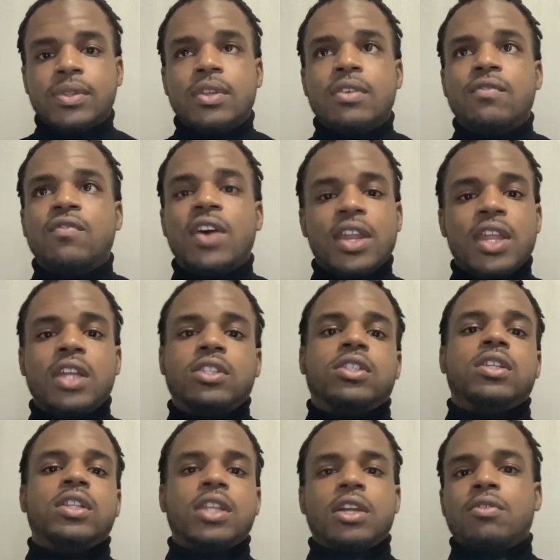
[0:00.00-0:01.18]
financially
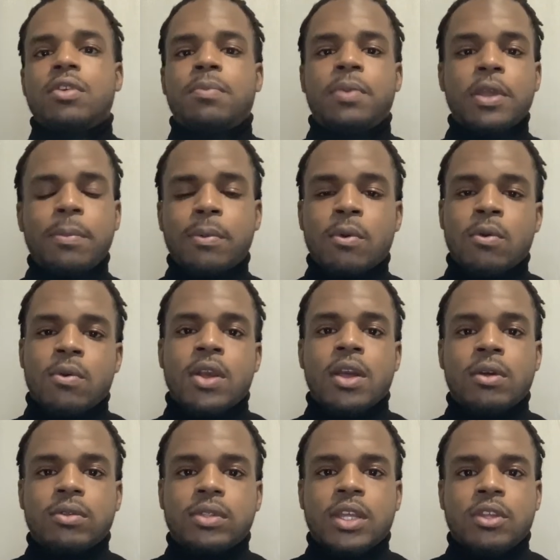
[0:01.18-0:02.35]
literate people
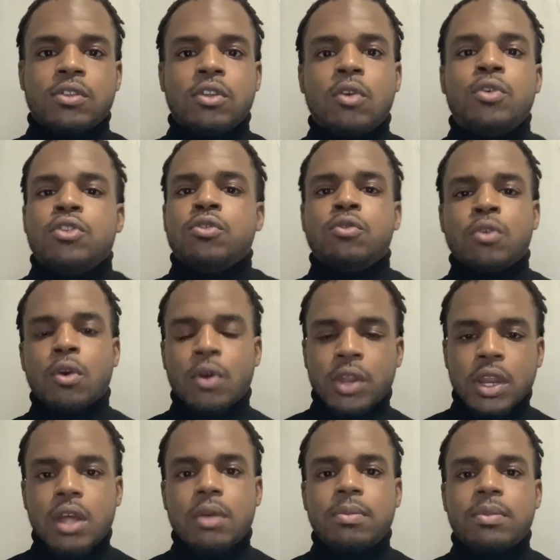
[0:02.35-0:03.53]
around. Like when you're growing
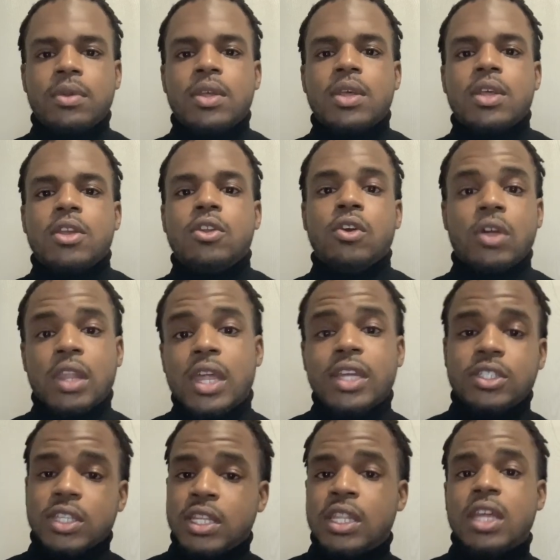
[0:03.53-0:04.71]
up,
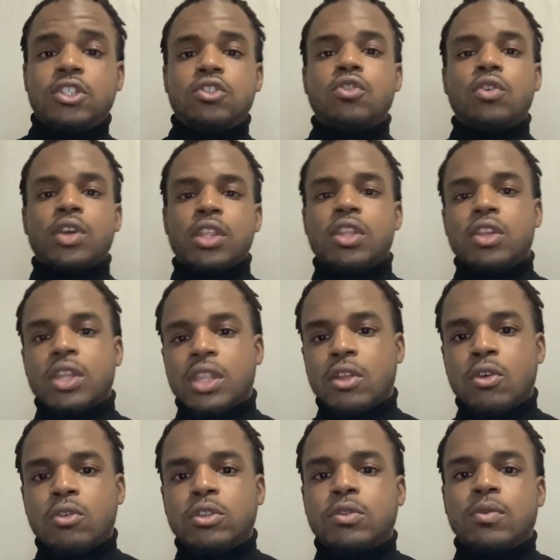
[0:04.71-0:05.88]
unless you're in
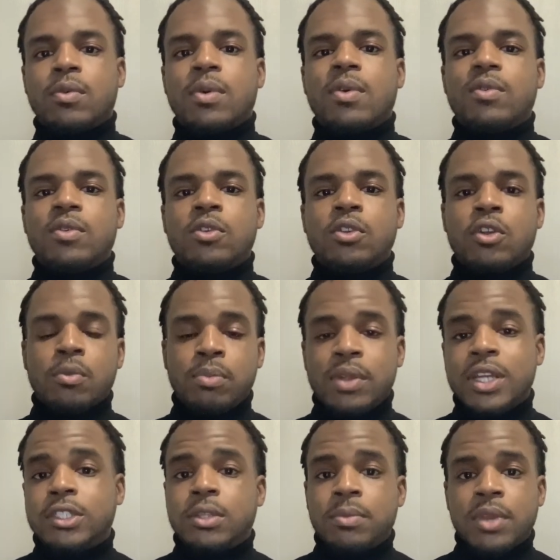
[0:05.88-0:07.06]
those, you're
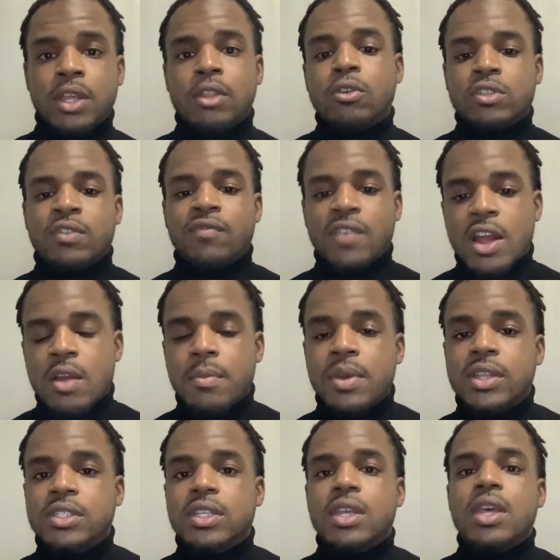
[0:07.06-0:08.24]
blessed to be in those
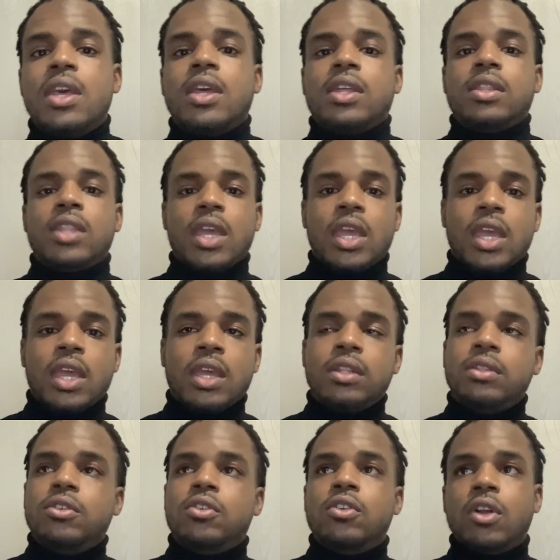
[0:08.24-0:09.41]
environments, then
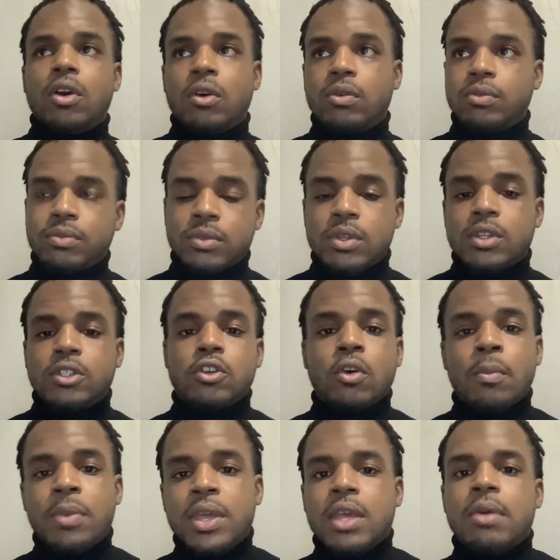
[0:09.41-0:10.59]
so
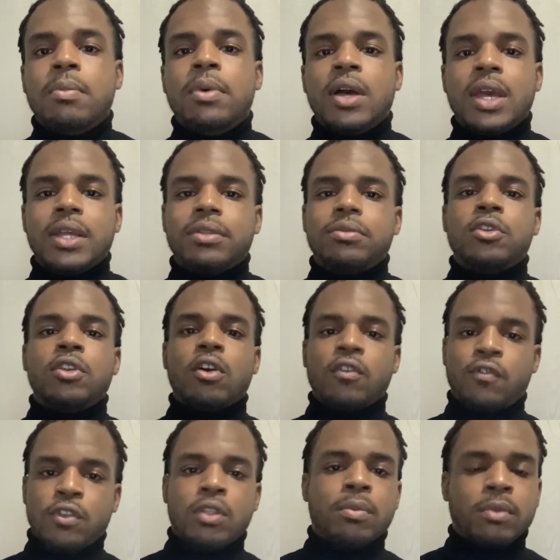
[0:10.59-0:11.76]
be it. But
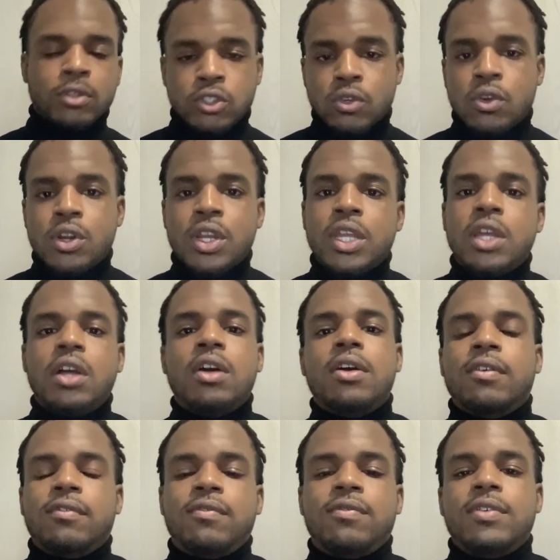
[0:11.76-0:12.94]
for the majority
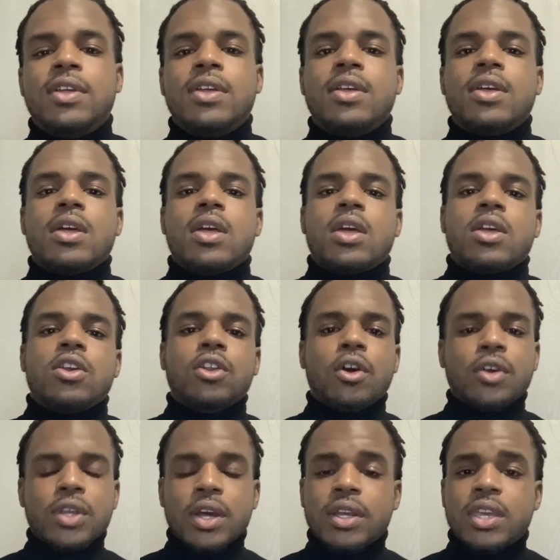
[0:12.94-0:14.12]
of
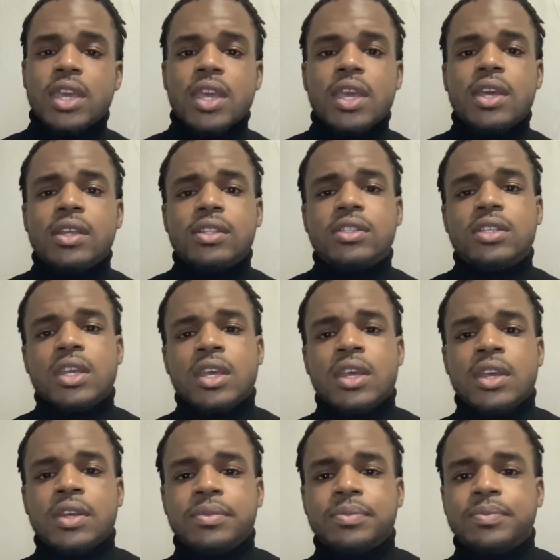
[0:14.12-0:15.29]
young kids
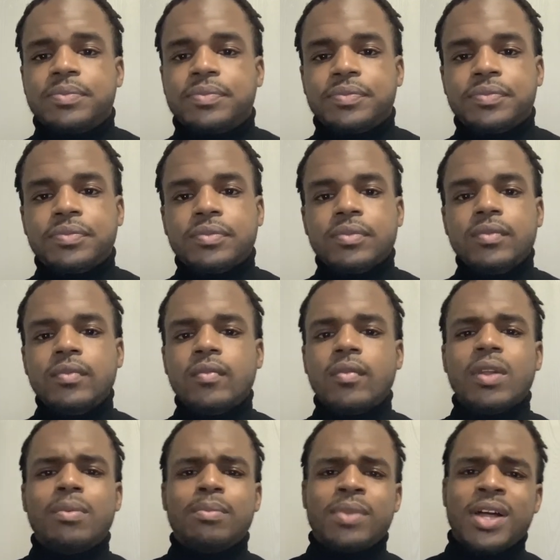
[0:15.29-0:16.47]
and
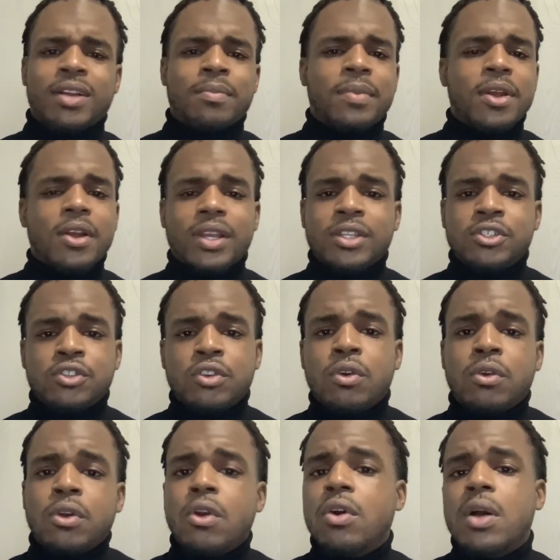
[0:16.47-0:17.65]
Black Americans, you don't
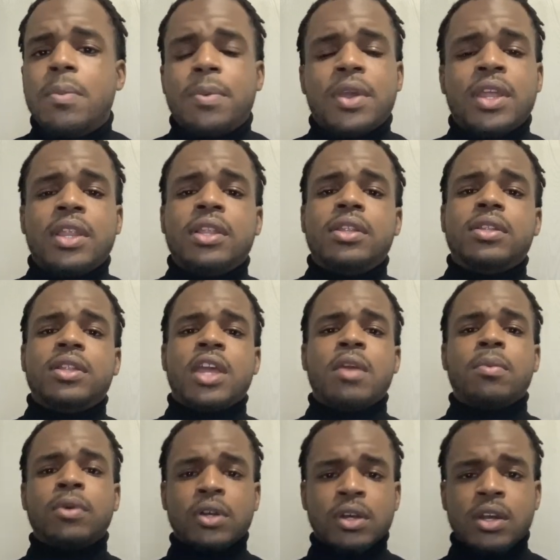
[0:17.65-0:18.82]
grow up in
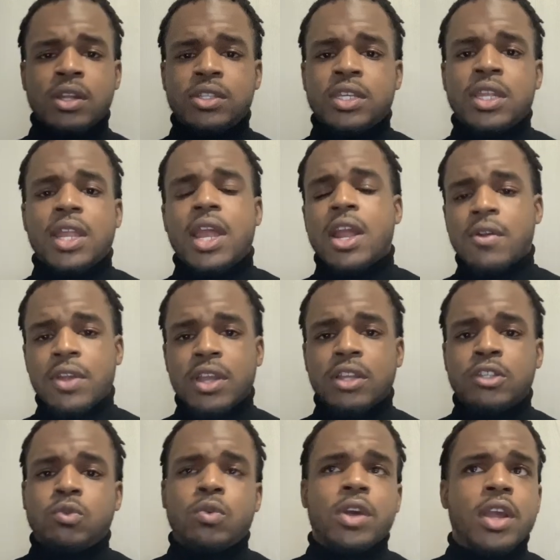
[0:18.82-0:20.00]
neighborhoods and areas
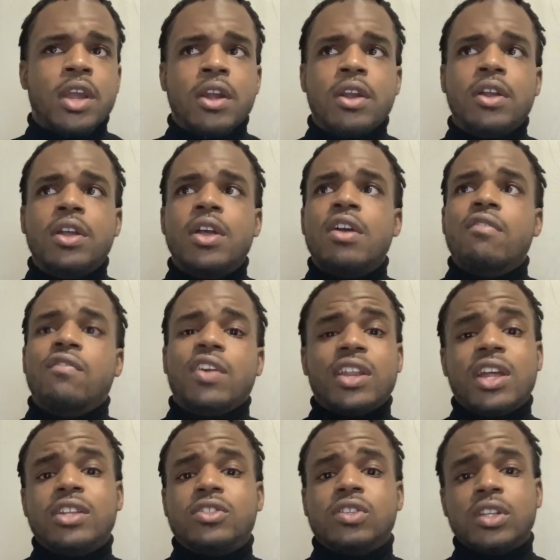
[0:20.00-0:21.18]
where
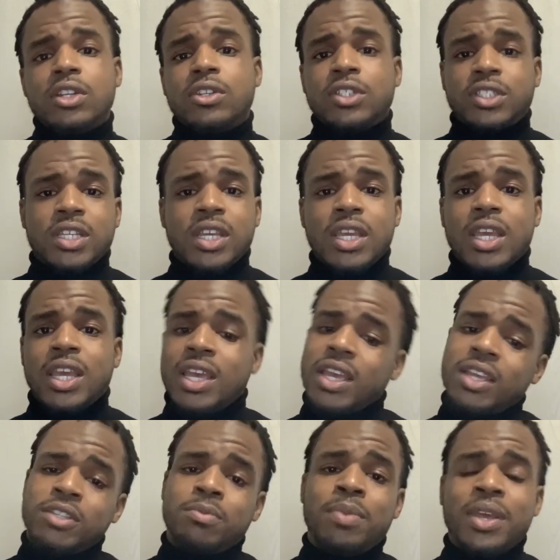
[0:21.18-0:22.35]
financial literacy
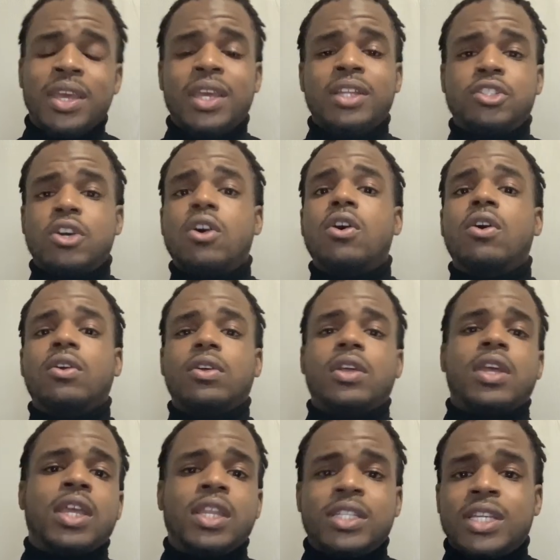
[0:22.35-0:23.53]
is being taught
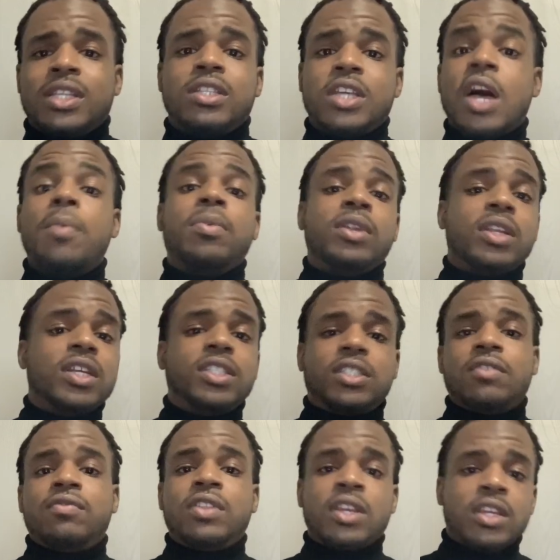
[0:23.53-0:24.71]
and is at the top of the list
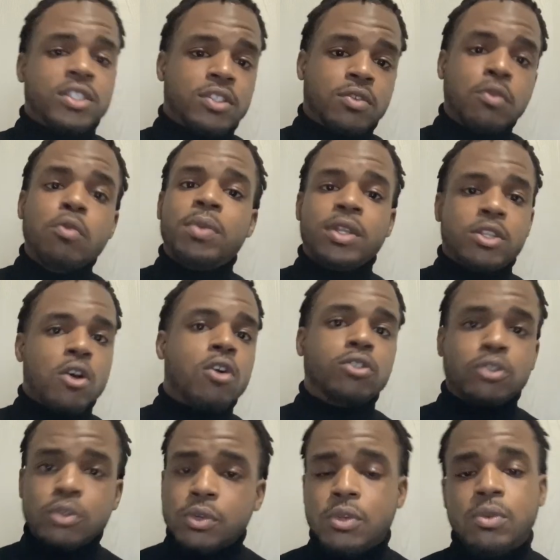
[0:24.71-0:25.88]
of things to be taught
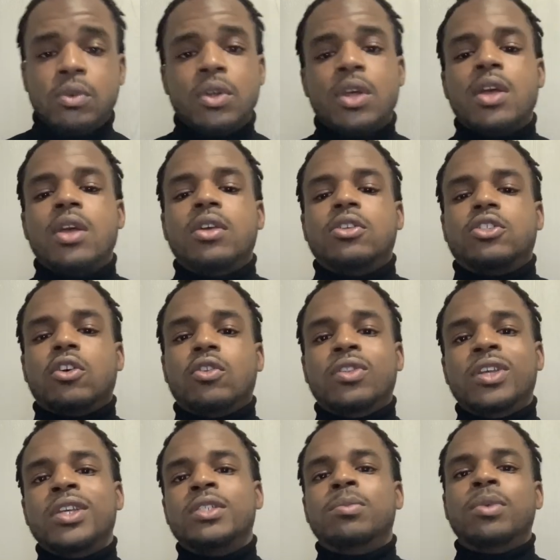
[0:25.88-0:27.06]
to you. So
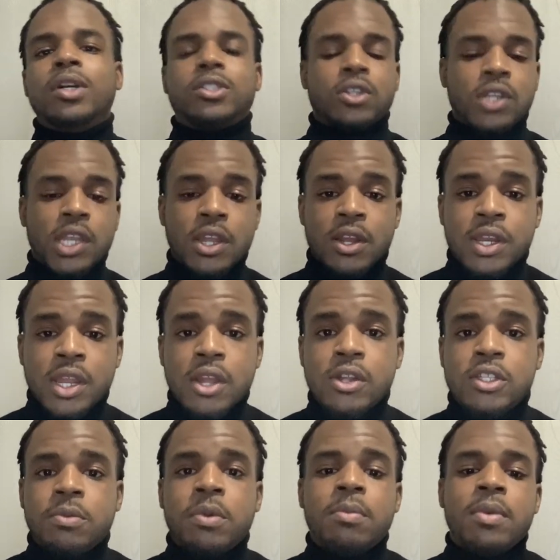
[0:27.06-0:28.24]
these books are near and dear to
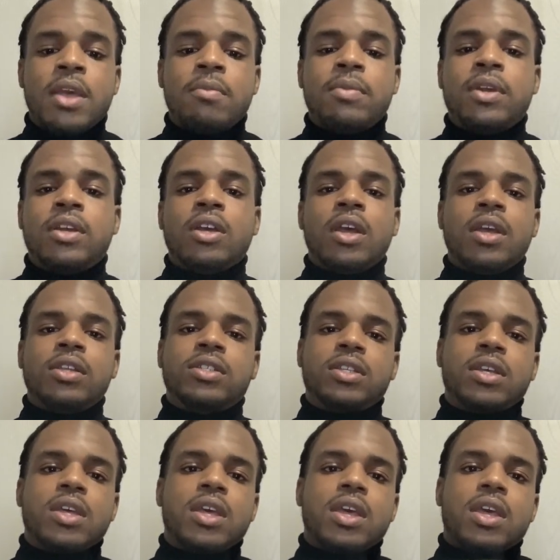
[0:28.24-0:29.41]
me, man, because
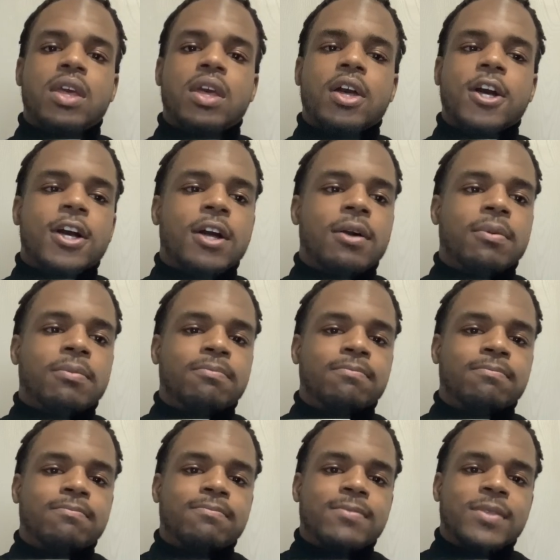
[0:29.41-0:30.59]
um,
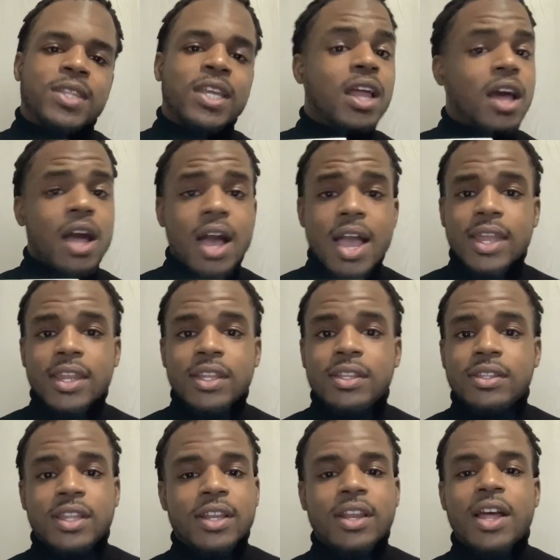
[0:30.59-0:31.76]
they're not hiding
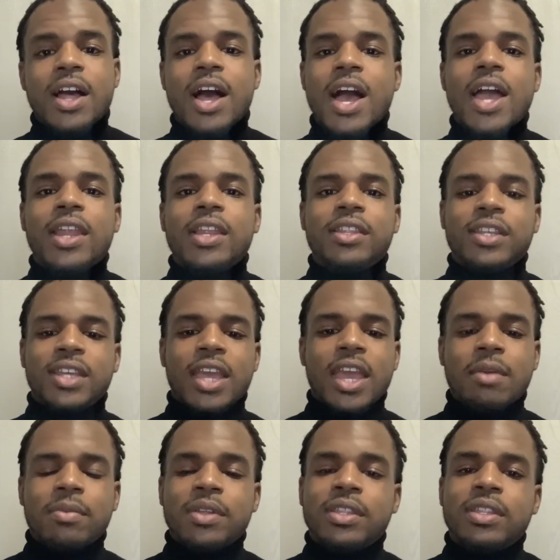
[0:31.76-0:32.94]
the
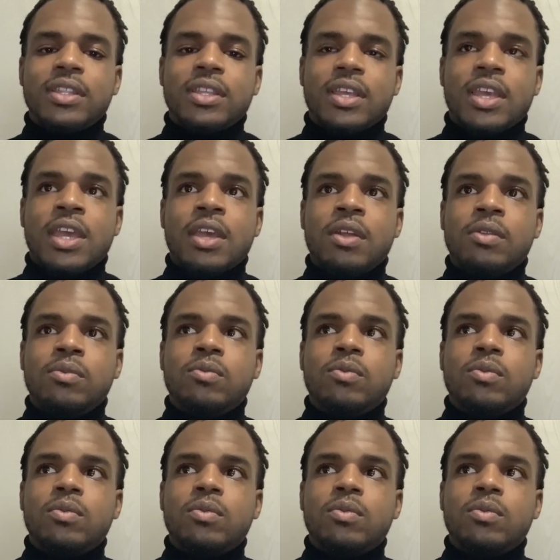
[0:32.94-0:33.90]
game and